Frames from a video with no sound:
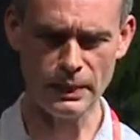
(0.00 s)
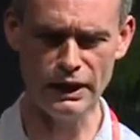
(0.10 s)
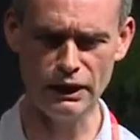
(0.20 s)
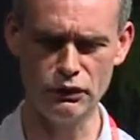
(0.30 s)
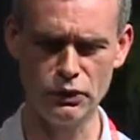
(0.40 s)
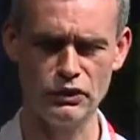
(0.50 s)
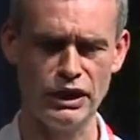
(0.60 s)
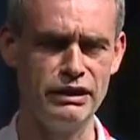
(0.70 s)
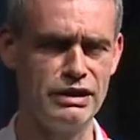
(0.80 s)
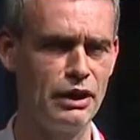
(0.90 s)
And if there's
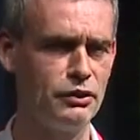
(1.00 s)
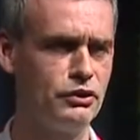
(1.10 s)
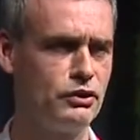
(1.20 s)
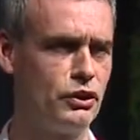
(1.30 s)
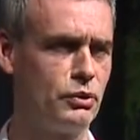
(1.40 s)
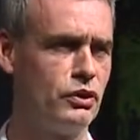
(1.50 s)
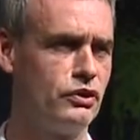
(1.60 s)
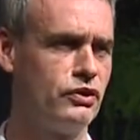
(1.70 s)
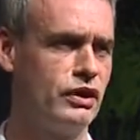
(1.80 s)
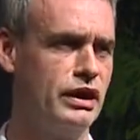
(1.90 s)
any doubt, there
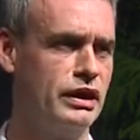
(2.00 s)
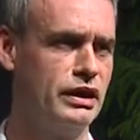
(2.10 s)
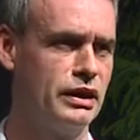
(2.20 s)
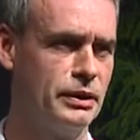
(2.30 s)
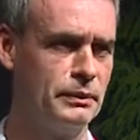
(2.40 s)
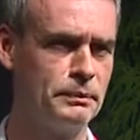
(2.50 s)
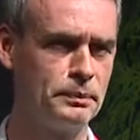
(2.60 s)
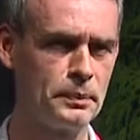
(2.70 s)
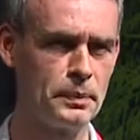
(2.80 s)
was an